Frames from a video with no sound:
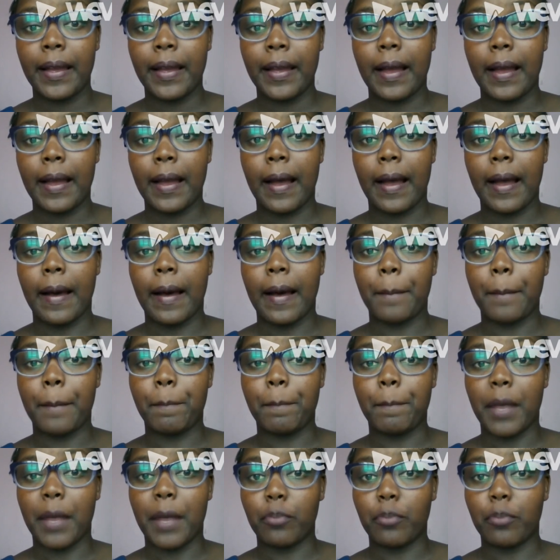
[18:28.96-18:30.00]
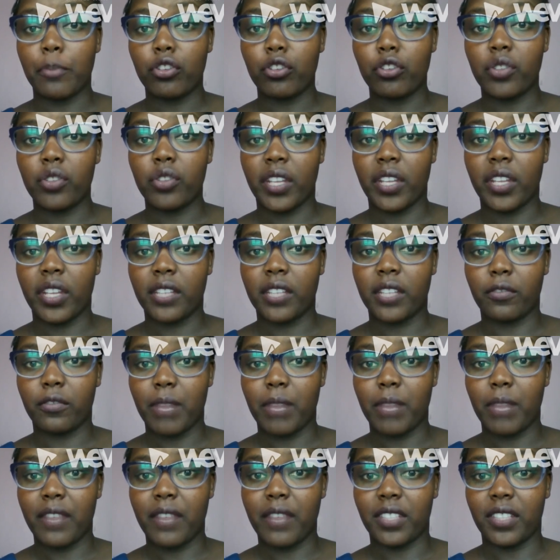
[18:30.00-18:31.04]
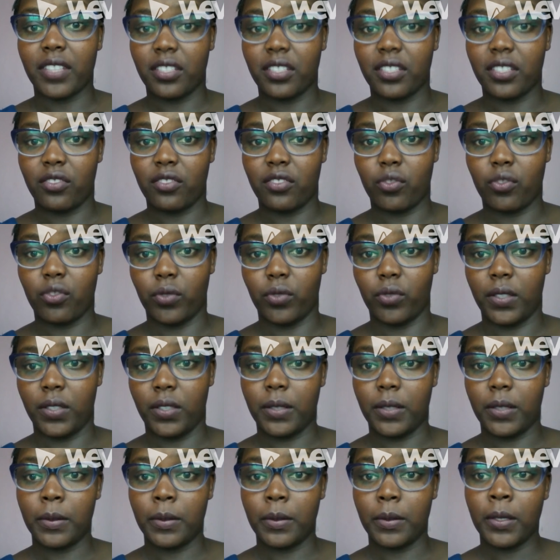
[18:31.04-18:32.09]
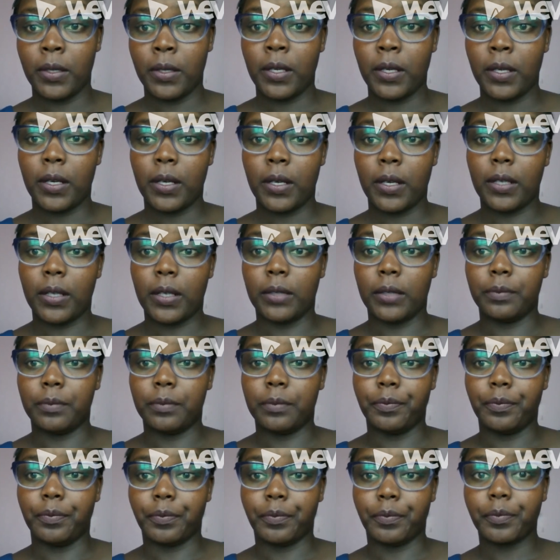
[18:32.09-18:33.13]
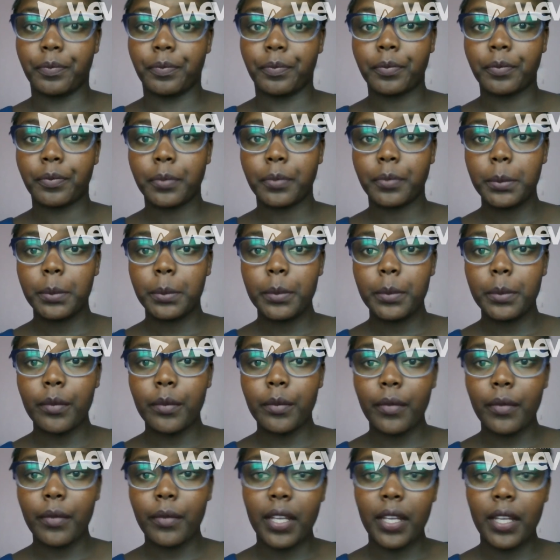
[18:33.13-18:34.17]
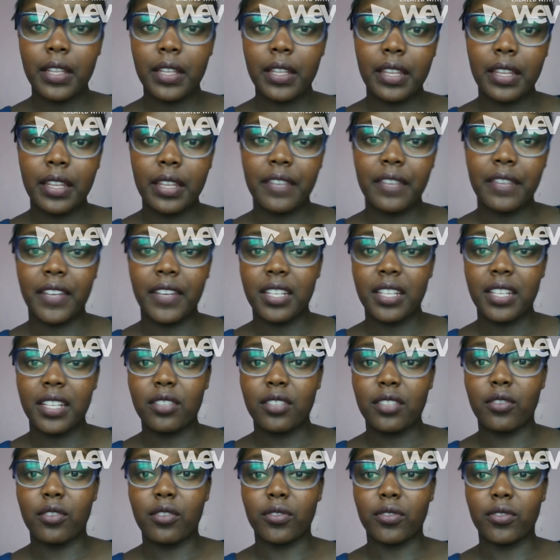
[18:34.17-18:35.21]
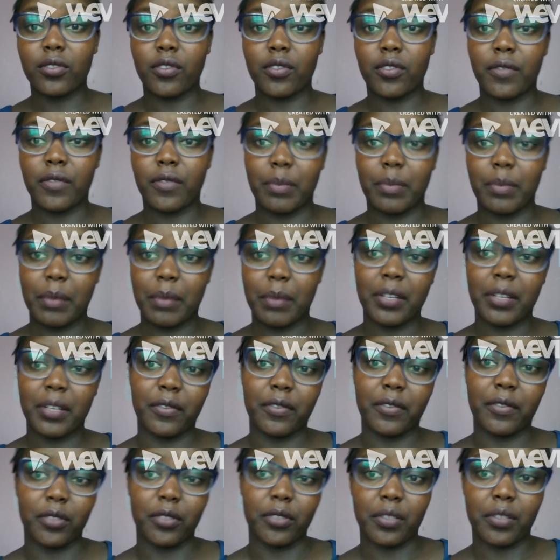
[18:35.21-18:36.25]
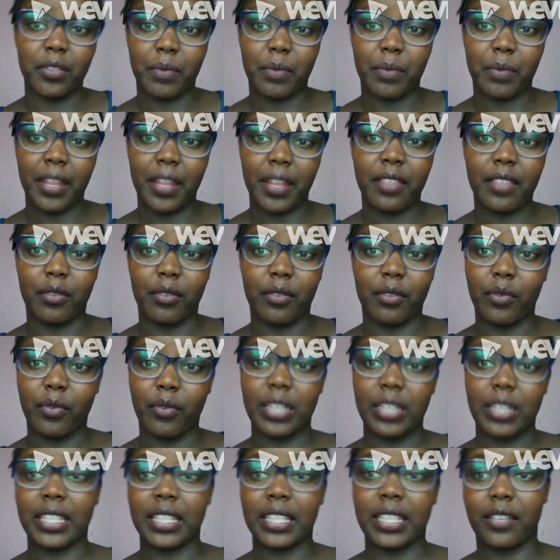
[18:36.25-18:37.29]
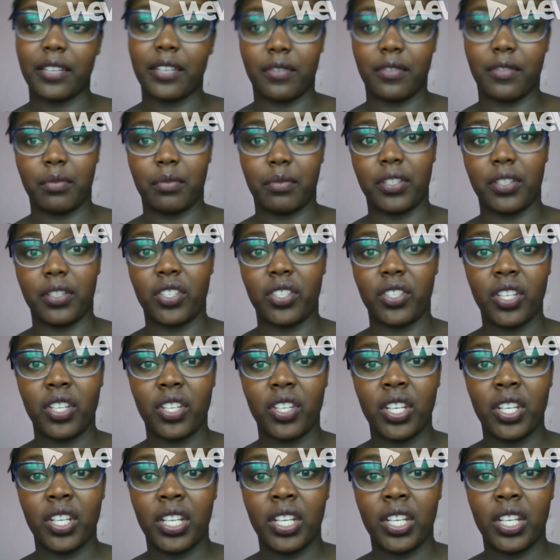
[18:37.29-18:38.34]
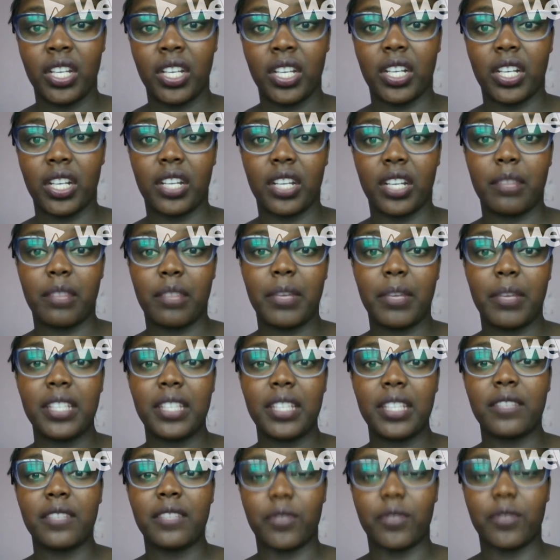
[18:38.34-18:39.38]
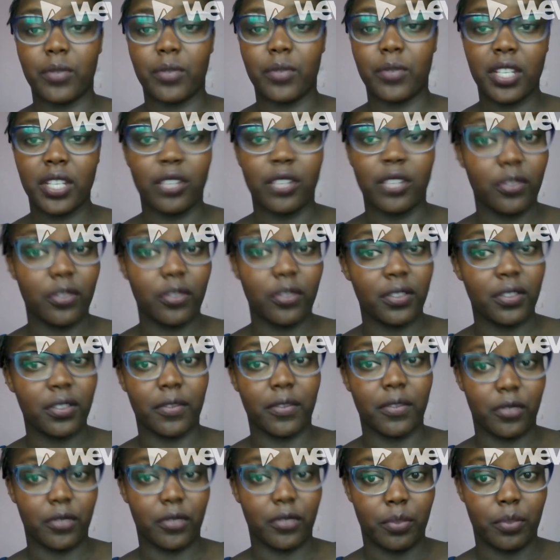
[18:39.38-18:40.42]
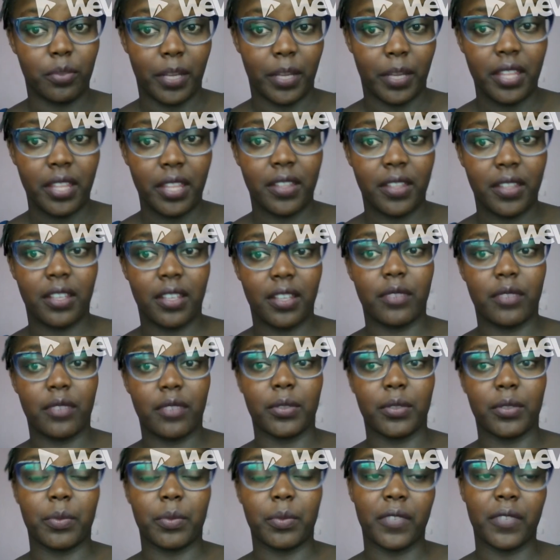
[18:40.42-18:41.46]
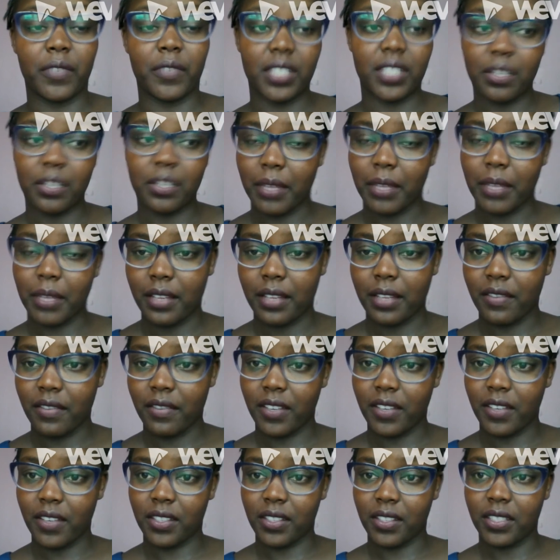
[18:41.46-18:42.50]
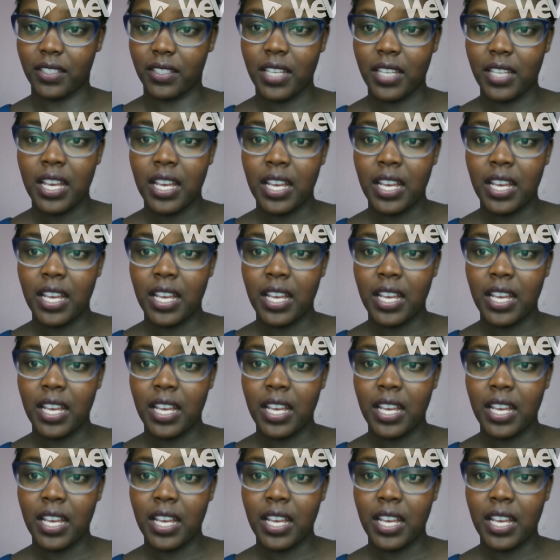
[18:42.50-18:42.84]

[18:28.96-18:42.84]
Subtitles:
I'm drawn to the case of Bad versus Jones. The defendant closed off the public footpath on one side of the bridge. The plaintiff was wishing to use the footpath, and he was prevented by the defendant.